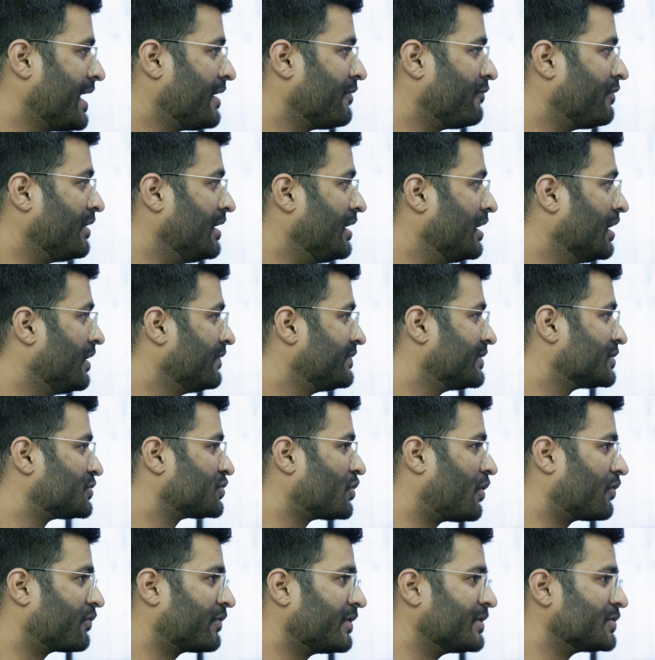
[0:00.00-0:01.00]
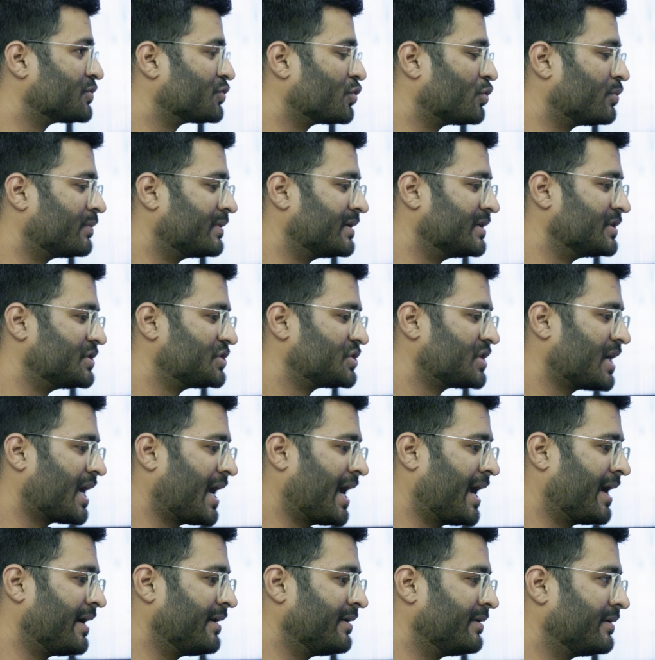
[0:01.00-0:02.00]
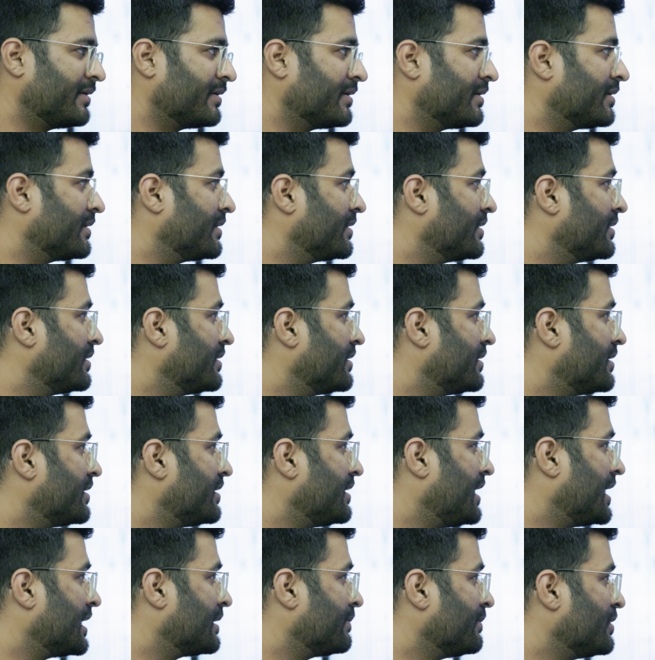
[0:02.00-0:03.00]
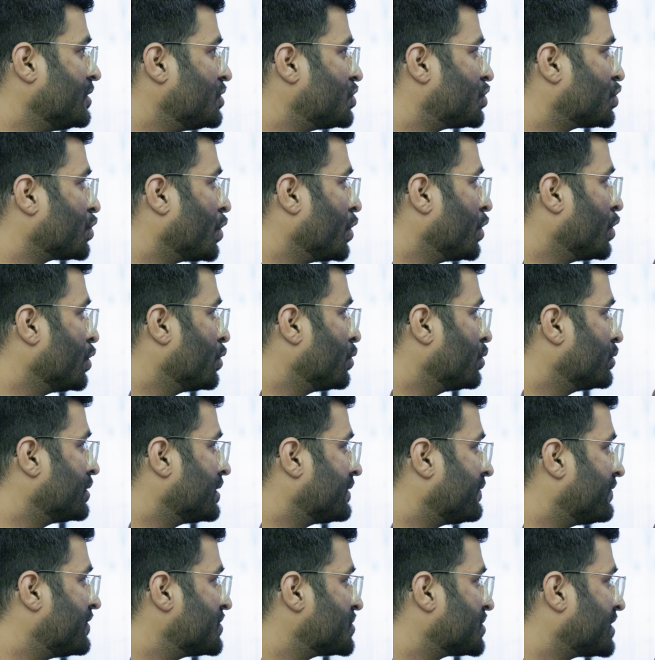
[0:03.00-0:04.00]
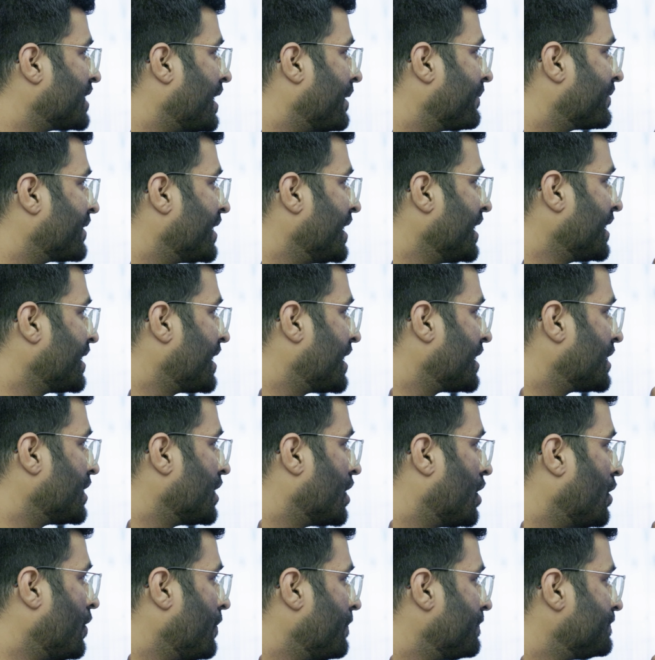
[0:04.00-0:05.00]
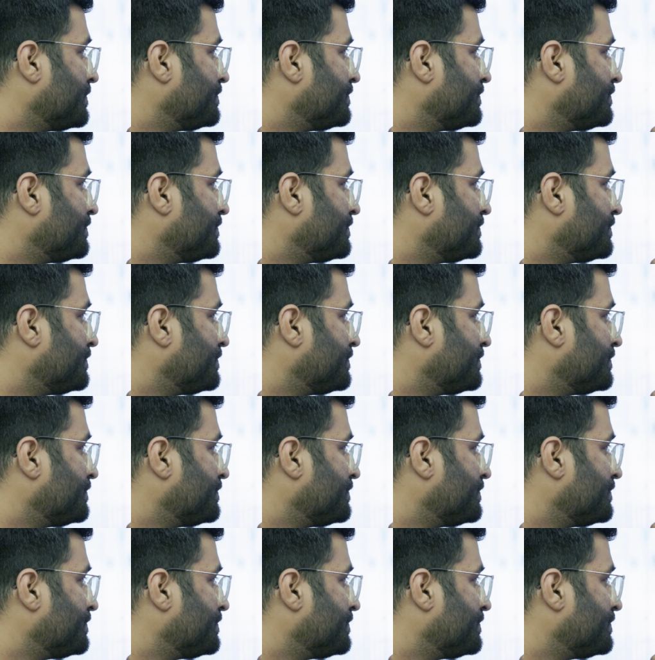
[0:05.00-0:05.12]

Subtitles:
we love the software so much. And let me show you the version I'm running right now.